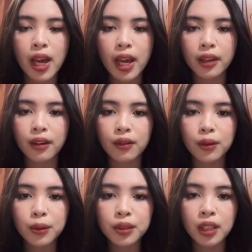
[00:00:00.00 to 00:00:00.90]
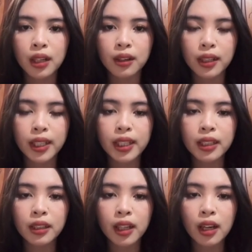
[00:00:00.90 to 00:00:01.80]
and the road
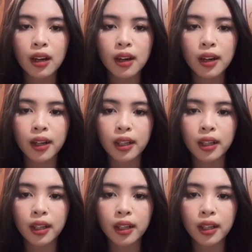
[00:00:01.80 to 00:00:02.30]
leading there are